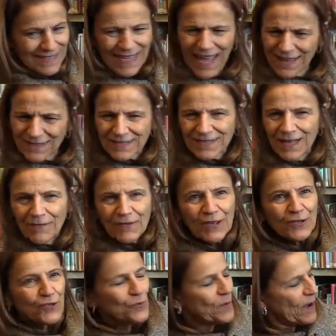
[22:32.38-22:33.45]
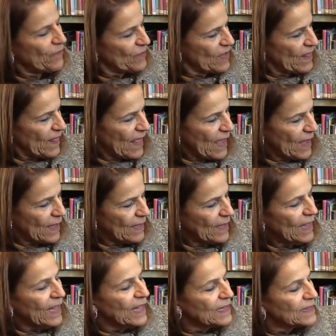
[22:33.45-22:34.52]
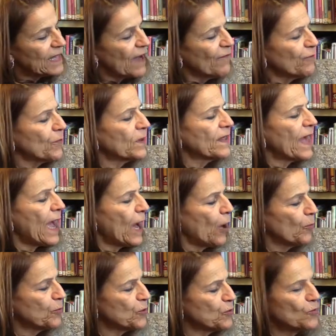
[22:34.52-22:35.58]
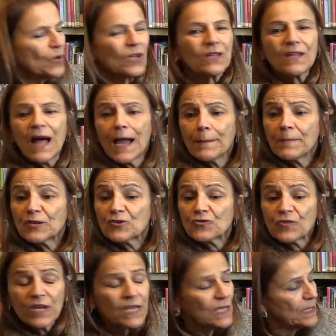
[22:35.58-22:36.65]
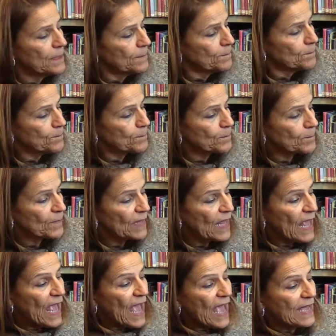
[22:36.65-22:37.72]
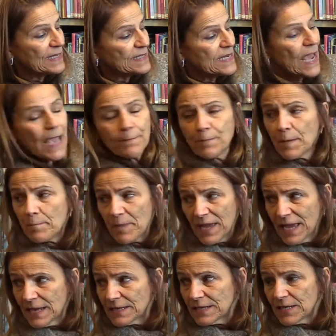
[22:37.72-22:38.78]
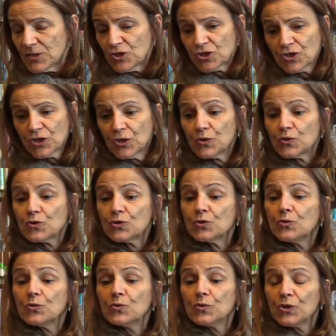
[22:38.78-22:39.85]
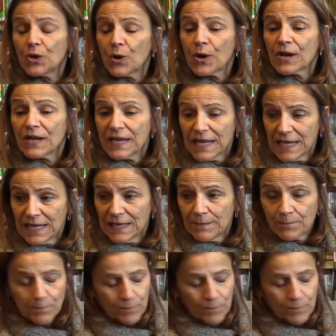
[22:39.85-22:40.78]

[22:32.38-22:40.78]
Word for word: Yes, love can do everything. Love will help you climb a tree and tape a bandage to your knee.